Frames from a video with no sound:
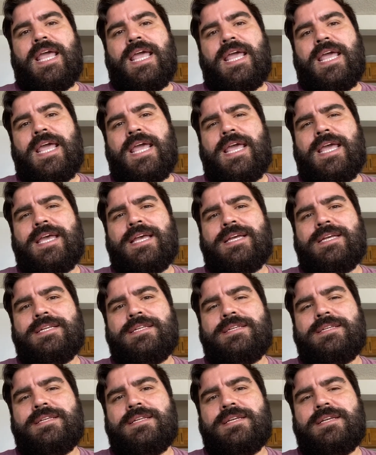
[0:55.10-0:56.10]

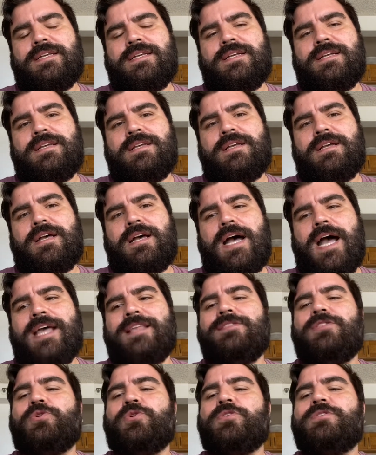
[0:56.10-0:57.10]
And I
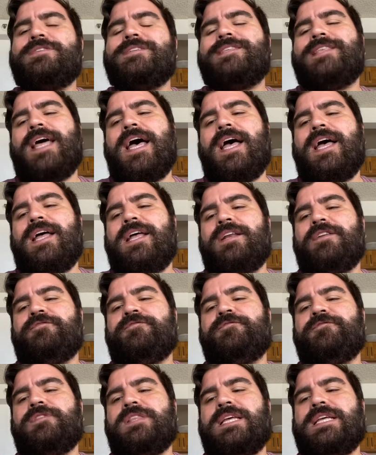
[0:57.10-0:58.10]
learned that
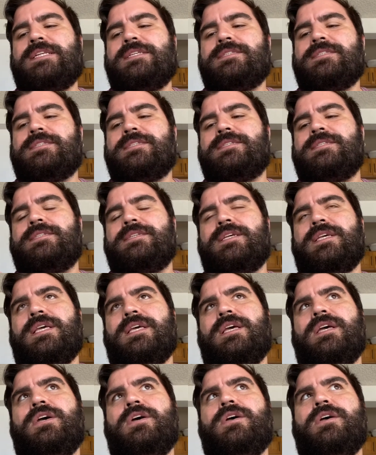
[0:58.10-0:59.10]
flint
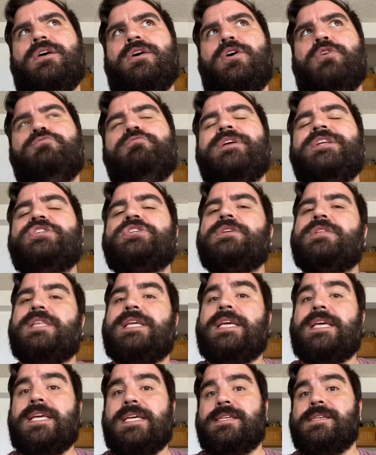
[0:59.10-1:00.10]
originally
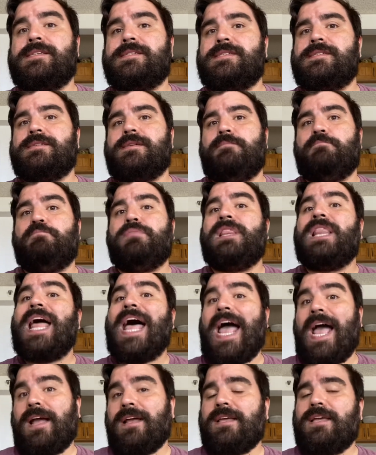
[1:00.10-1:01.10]
is
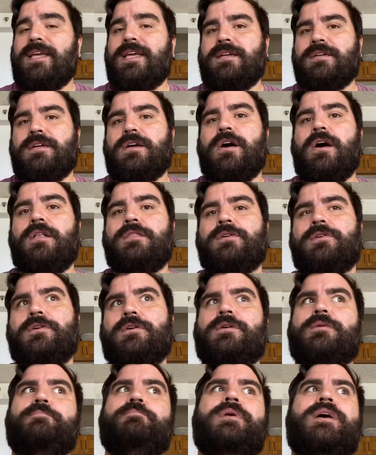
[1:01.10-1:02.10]
black in
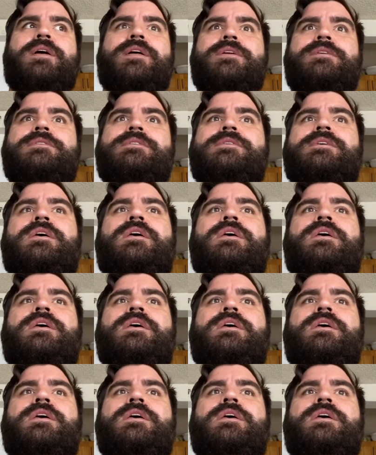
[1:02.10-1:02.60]
color, but